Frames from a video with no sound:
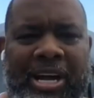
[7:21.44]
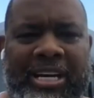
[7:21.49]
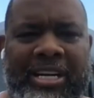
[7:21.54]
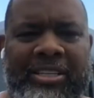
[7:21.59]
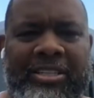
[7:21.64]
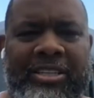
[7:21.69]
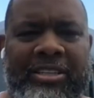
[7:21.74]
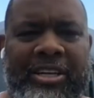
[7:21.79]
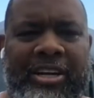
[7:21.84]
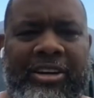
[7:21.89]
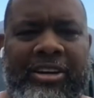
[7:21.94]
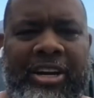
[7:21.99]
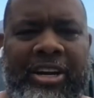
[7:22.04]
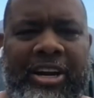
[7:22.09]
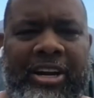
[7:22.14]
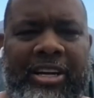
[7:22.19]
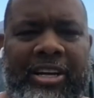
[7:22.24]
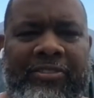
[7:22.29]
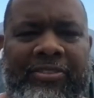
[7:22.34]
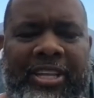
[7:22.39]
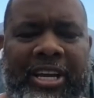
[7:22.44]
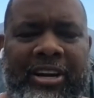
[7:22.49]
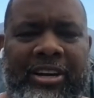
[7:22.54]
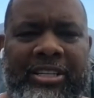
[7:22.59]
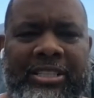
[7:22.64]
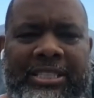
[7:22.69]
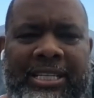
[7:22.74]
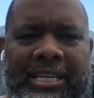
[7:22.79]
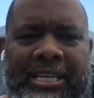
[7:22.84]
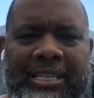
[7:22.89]
right into their narrative, their
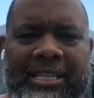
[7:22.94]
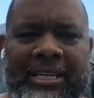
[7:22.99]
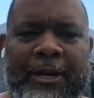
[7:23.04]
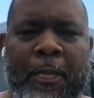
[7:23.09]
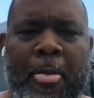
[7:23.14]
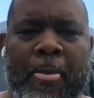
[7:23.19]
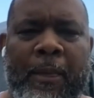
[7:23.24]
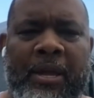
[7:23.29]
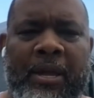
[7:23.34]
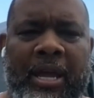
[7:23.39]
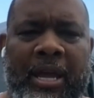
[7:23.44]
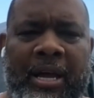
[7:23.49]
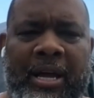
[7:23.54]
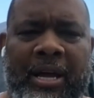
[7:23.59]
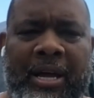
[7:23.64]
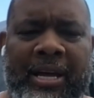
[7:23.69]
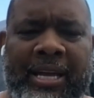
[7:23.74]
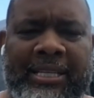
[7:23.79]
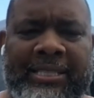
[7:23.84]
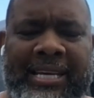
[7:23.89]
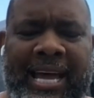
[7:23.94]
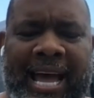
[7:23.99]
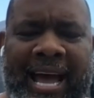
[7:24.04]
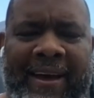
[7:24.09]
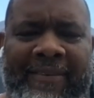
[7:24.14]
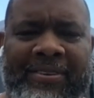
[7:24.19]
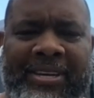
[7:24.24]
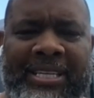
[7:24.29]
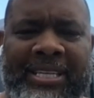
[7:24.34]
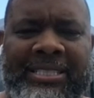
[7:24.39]
agenda. It's
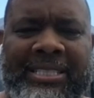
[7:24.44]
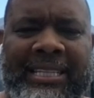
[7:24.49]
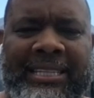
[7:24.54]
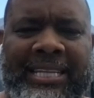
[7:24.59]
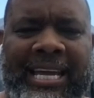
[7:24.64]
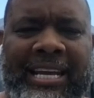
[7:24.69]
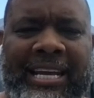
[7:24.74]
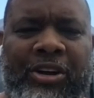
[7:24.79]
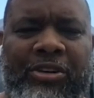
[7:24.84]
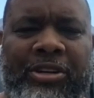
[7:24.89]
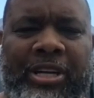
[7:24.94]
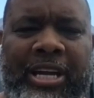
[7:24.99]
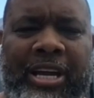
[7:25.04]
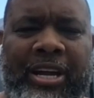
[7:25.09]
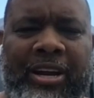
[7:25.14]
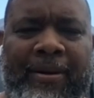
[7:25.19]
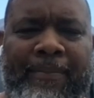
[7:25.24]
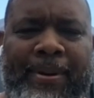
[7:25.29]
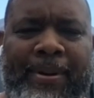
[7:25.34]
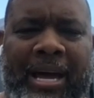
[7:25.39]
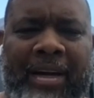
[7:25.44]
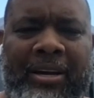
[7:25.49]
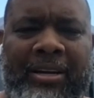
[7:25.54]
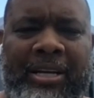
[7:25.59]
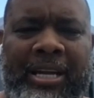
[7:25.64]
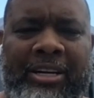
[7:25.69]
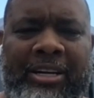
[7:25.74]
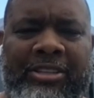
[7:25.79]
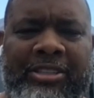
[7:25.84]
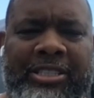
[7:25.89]
obvious that they don't care about
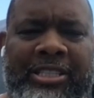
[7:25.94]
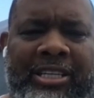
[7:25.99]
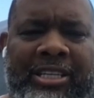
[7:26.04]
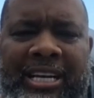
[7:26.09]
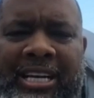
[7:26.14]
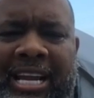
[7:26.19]
inner city